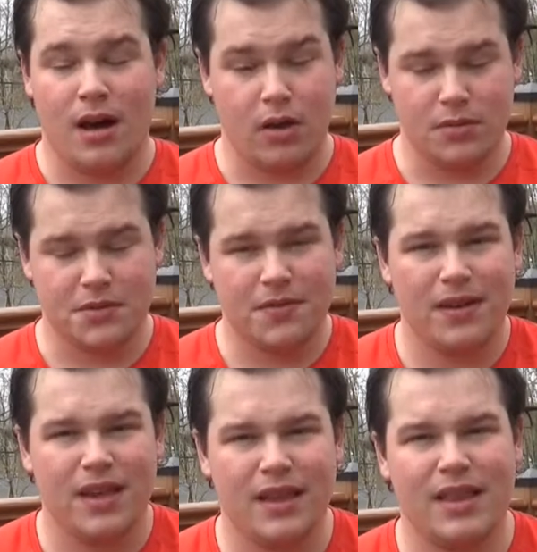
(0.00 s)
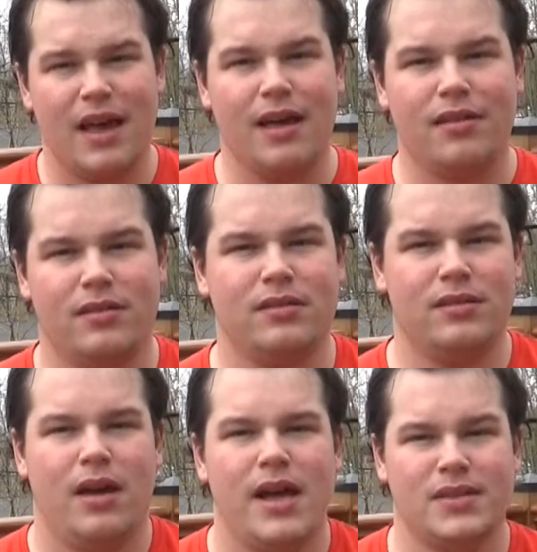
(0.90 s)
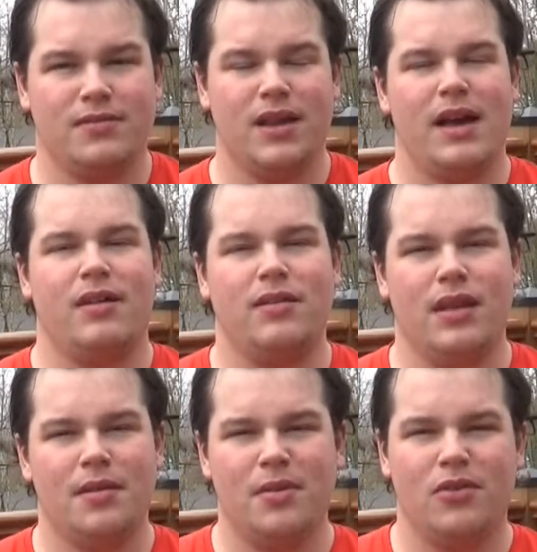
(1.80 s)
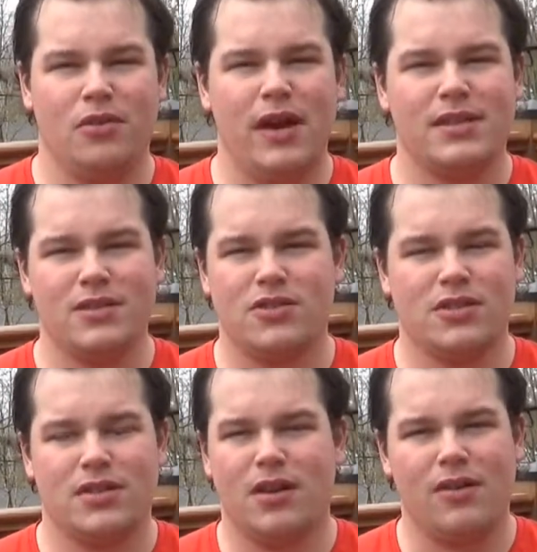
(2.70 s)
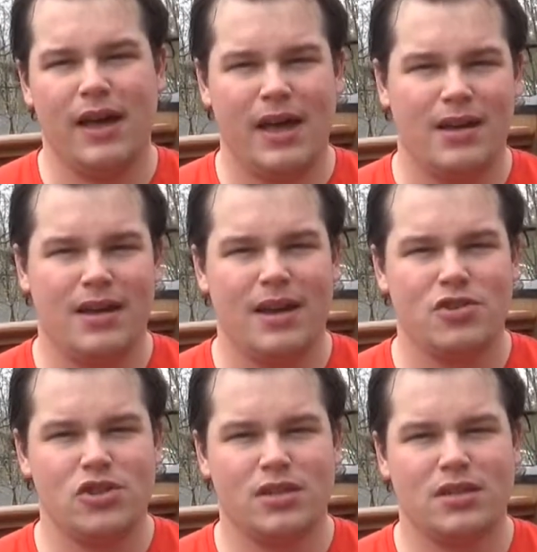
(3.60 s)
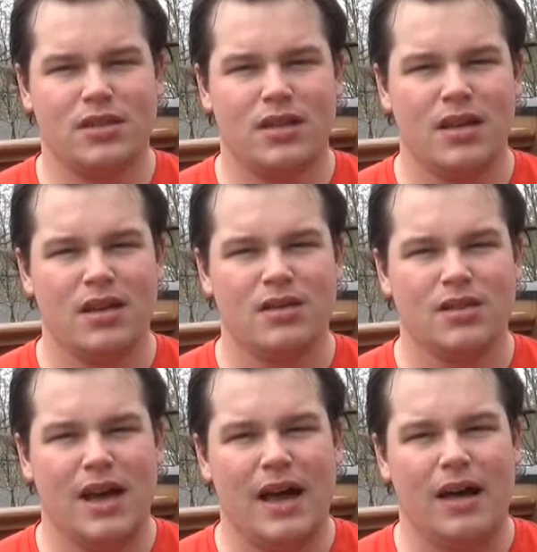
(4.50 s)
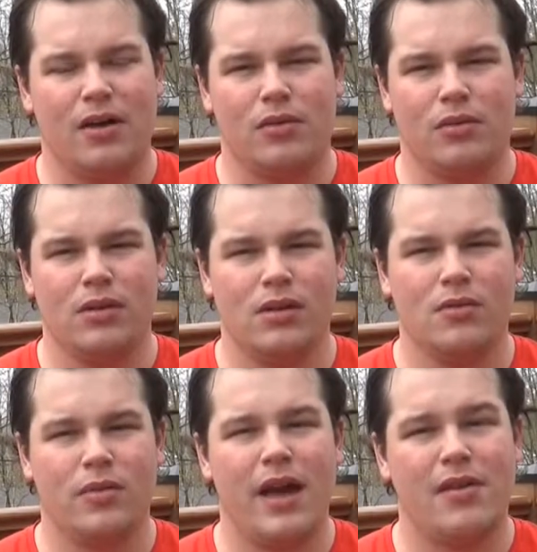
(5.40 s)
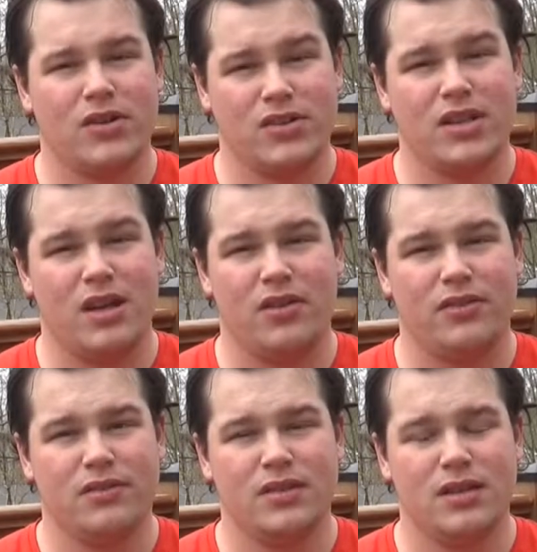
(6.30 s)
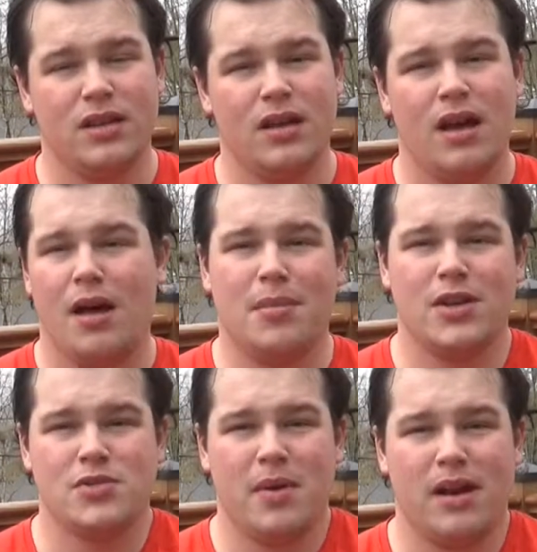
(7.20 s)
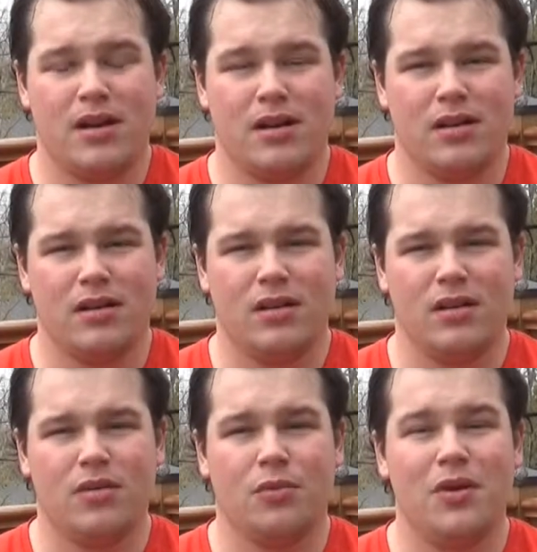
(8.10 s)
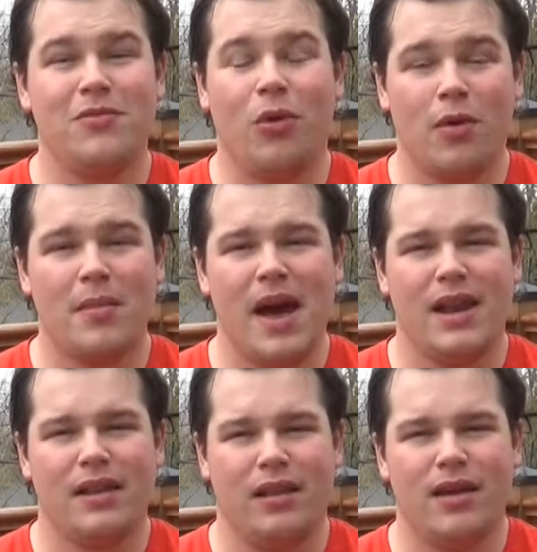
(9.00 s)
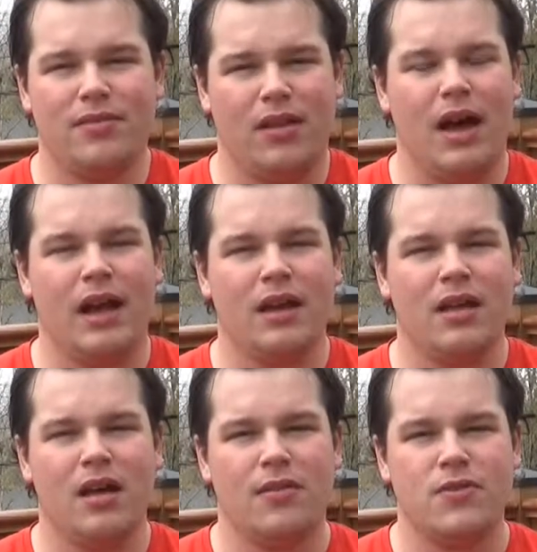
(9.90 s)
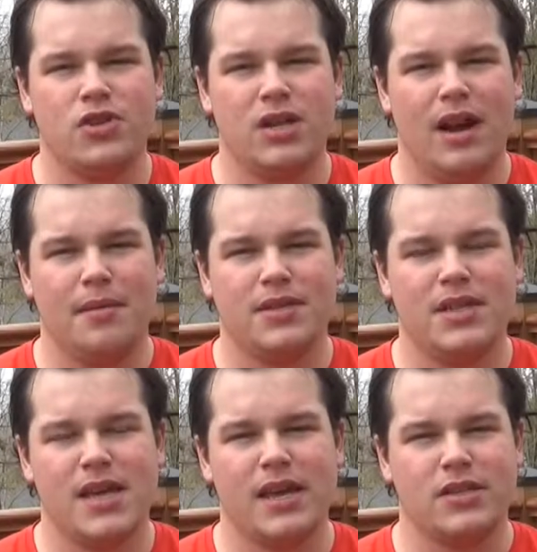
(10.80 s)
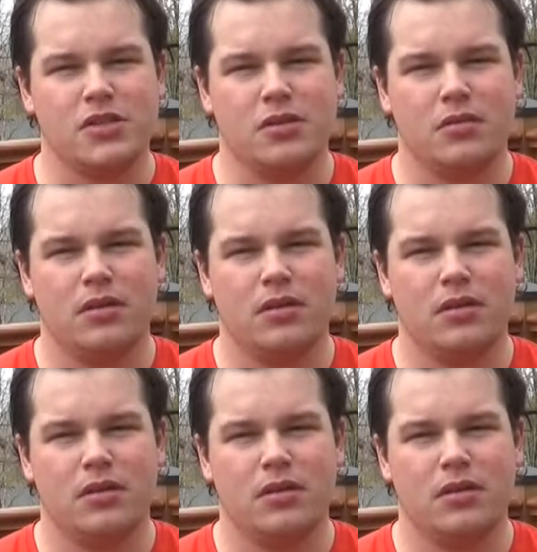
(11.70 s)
I almost feel like that as of now, it'd be great to just go ahead and adjust to how we have ourselves a much better reformatted lifeline of which that I'm sticking to.